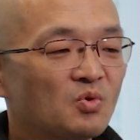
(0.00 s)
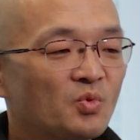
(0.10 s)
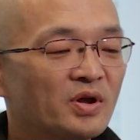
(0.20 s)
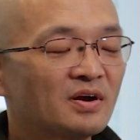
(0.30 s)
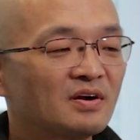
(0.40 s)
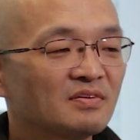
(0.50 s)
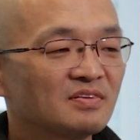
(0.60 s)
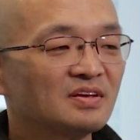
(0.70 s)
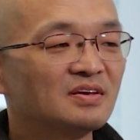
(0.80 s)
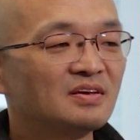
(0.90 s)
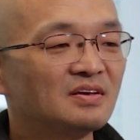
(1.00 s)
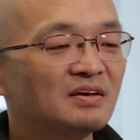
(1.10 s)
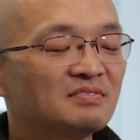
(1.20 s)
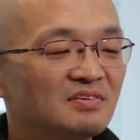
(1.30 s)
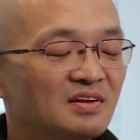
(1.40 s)
the
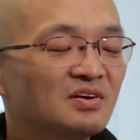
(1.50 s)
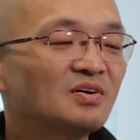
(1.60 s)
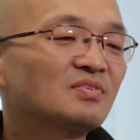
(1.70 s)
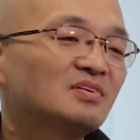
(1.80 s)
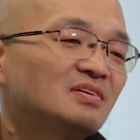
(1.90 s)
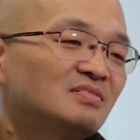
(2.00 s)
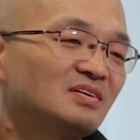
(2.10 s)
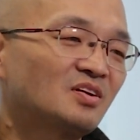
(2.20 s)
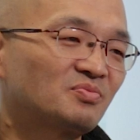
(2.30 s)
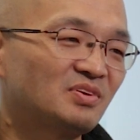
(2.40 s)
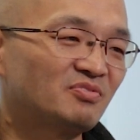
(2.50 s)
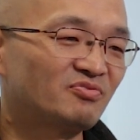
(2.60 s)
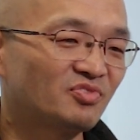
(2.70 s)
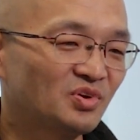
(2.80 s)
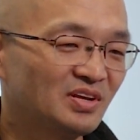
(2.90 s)
in silico, the
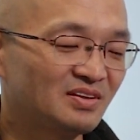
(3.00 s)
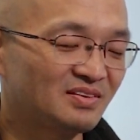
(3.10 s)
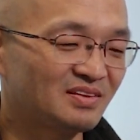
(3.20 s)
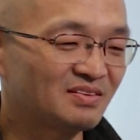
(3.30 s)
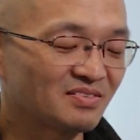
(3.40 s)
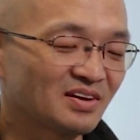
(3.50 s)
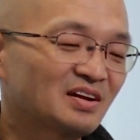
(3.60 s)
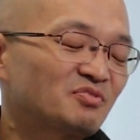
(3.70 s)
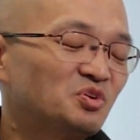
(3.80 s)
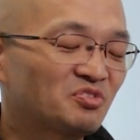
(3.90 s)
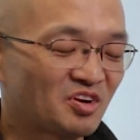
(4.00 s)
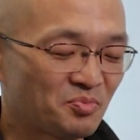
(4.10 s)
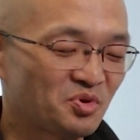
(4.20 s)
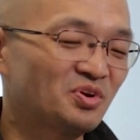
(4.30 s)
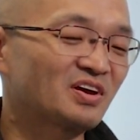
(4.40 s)
design of a new
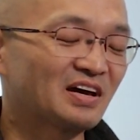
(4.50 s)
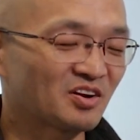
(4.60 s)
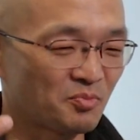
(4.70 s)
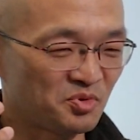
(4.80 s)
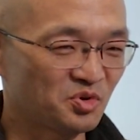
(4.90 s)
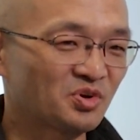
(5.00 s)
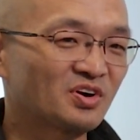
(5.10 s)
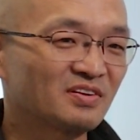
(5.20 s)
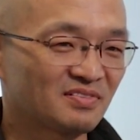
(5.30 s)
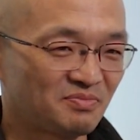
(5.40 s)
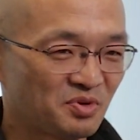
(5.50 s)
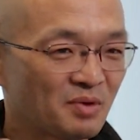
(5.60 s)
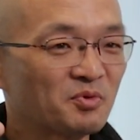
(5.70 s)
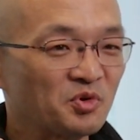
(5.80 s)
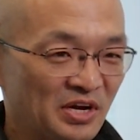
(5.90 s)
therapeutic kind of computer is
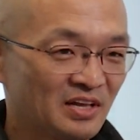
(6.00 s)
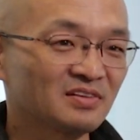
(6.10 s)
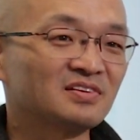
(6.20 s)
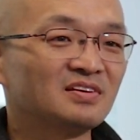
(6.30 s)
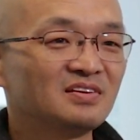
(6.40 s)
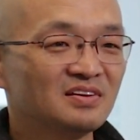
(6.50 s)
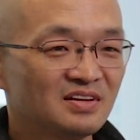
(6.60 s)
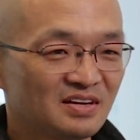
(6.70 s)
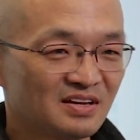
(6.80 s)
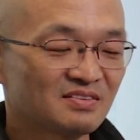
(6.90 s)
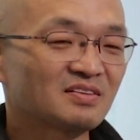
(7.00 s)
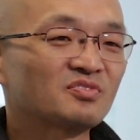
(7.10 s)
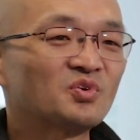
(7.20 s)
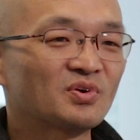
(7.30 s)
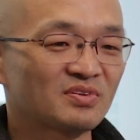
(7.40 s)
becoming a reality, and that's
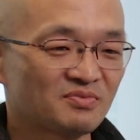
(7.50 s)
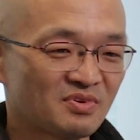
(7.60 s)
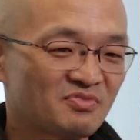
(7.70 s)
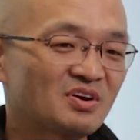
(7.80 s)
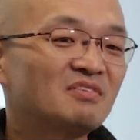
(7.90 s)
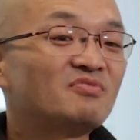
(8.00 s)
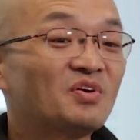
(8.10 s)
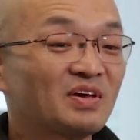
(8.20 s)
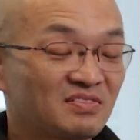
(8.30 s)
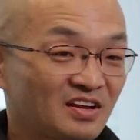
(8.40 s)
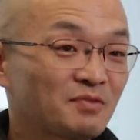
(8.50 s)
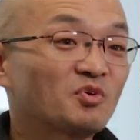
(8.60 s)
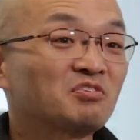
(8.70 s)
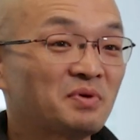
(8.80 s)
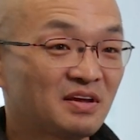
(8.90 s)
of course a very exciting
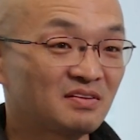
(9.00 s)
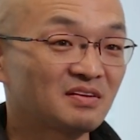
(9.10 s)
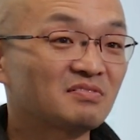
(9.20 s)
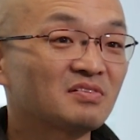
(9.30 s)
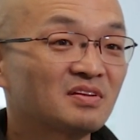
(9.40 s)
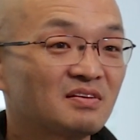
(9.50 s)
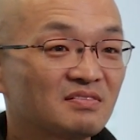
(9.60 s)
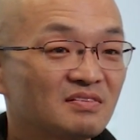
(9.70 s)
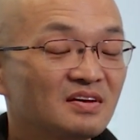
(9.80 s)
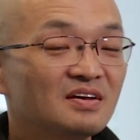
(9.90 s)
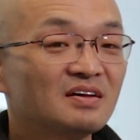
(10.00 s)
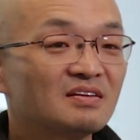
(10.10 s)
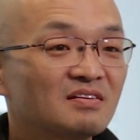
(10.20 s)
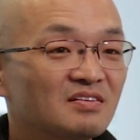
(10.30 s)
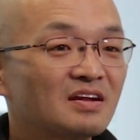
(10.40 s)
prospect. And so there's
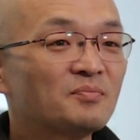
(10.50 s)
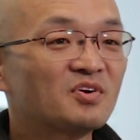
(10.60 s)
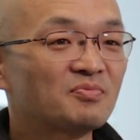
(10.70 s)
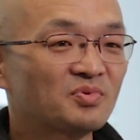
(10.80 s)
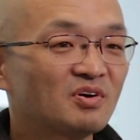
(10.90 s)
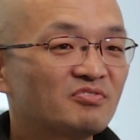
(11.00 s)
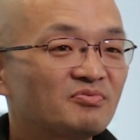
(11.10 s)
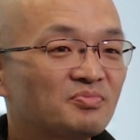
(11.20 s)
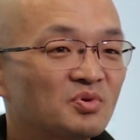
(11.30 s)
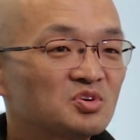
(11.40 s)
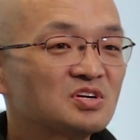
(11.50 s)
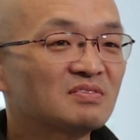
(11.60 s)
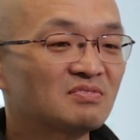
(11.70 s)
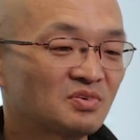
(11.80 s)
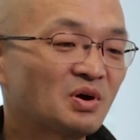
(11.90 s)
a number of
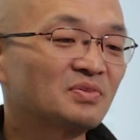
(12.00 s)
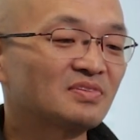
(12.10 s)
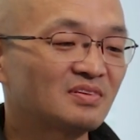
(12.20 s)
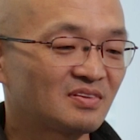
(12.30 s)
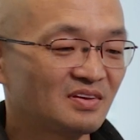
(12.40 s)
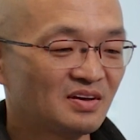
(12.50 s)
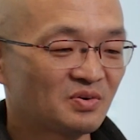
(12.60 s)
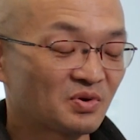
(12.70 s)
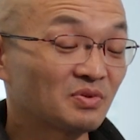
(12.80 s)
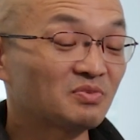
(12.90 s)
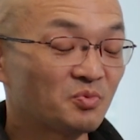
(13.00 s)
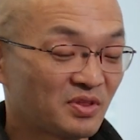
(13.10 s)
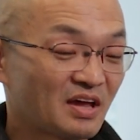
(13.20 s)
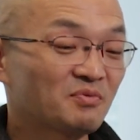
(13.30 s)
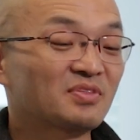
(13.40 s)
projects around
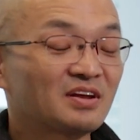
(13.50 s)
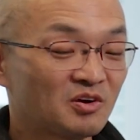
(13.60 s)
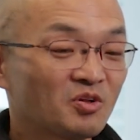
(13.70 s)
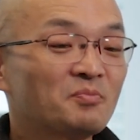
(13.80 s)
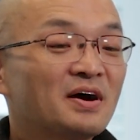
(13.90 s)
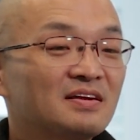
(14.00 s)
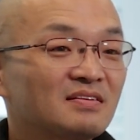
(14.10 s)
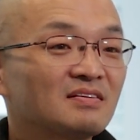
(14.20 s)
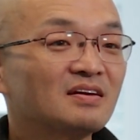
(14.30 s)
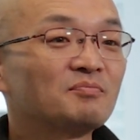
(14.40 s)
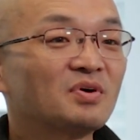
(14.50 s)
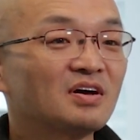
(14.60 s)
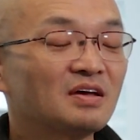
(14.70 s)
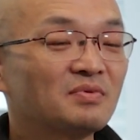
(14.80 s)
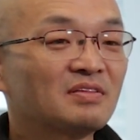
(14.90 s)
with goal in mind in
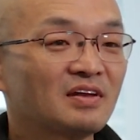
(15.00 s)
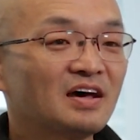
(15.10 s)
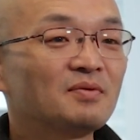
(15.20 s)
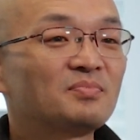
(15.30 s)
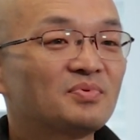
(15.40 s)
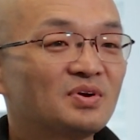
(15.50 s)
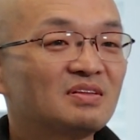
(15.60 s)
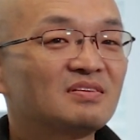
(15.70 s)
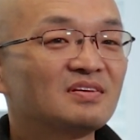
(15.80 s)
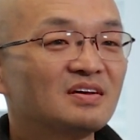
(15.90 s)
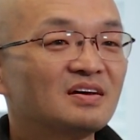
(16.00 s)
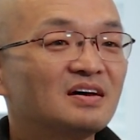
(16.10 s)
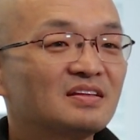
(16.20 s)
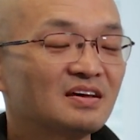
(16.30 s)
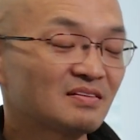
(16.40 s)
the lab, right?
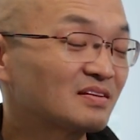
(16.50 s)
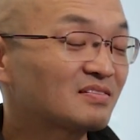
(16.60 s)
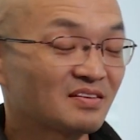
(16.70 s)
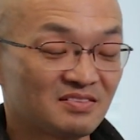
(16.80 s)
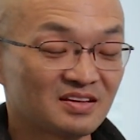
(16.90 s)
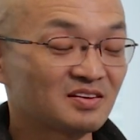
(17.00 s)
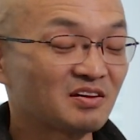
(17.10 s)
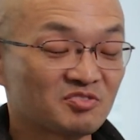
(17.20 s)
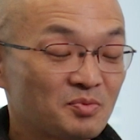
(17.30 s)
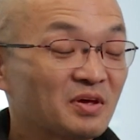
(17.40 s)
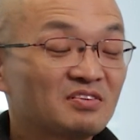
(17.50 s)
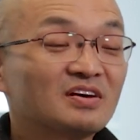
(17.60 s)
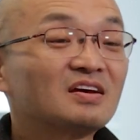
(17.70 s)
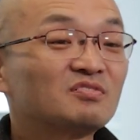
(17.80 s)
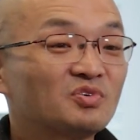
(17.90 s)
And that's, I think, extremely
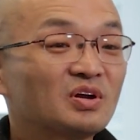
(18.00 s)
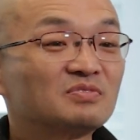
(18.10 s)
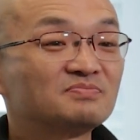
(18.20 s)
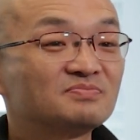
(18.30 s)
exciting for now.